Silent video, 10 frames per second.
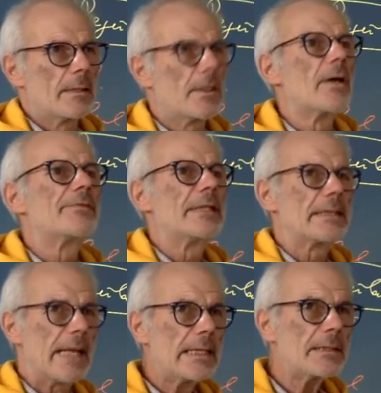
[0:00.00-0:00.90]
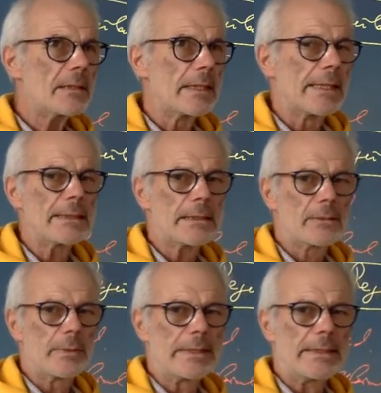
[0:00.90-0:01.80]
Now, if this
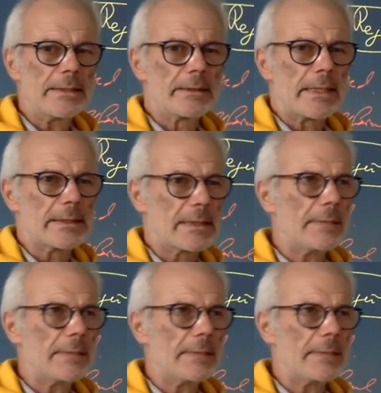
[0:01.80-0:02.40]
escalates, we need at